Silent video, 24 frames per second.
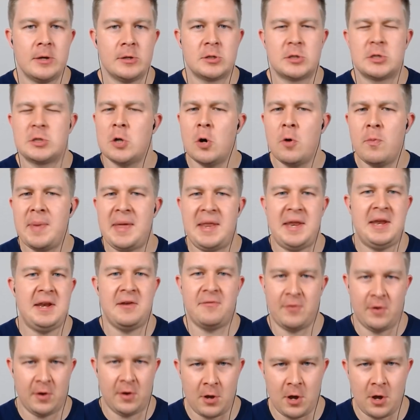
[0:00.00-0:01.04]
so many
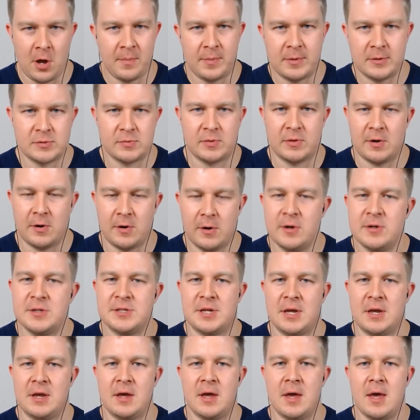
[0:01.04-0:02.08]
different combos with
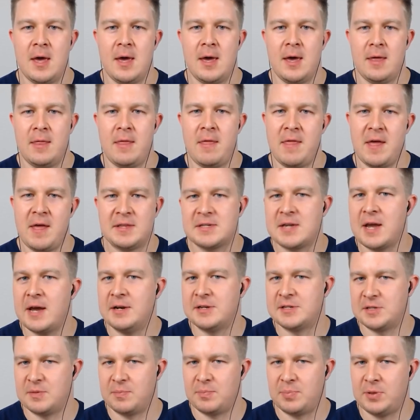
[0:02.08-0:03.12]
Urza that's
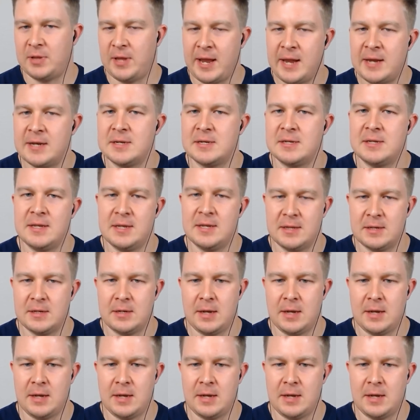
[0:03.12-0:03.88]
kind of supplanted